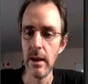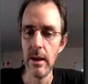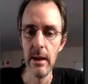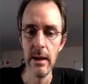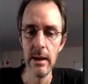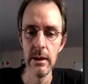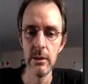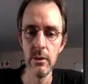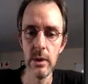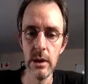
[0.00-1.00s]

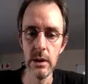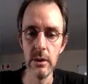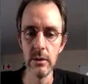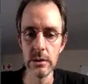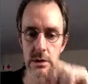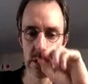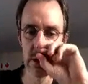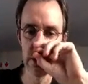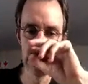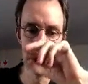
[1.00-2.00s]
And we're also going
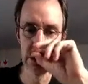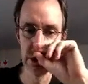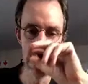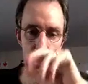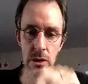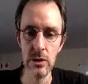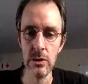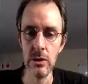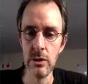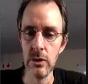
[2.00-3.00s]
to show
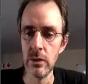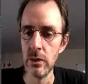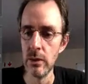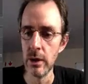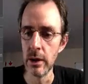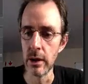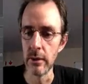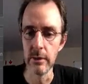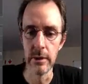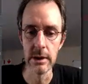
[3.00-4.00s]
you, okay,
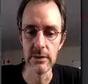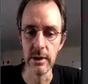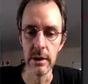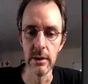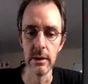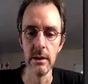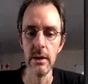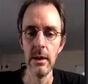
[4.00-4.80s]
that's fine, I think.